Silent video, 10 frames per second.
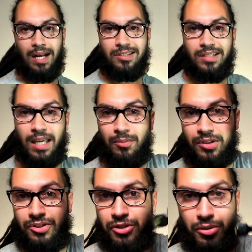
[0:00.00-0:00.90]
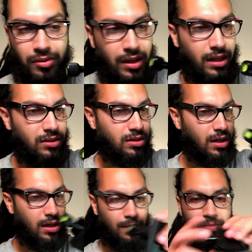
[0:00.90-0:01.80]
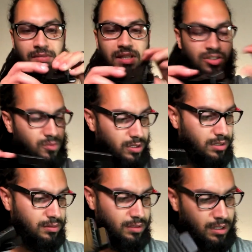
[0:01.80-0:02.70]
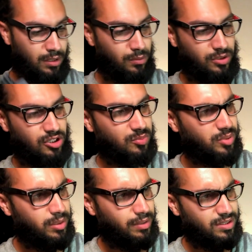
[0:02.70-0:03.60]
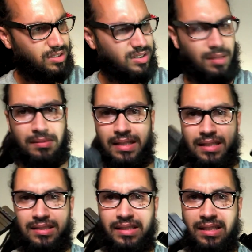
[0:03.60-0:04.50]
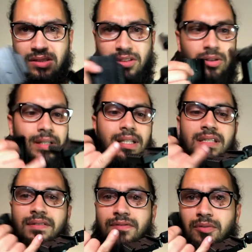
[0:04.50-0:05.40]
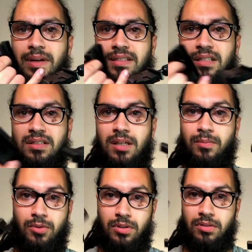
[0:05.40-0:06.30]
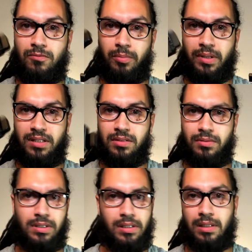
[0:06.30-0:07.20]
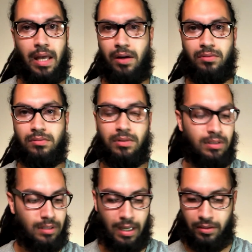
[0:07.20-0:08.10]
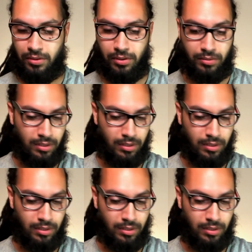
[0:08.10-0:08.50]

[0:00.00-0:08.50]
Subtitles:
It actually came with two things. This one, which is pretty much the same thing as this. So I guess if you mess this up, you could replace it with this. I don't know.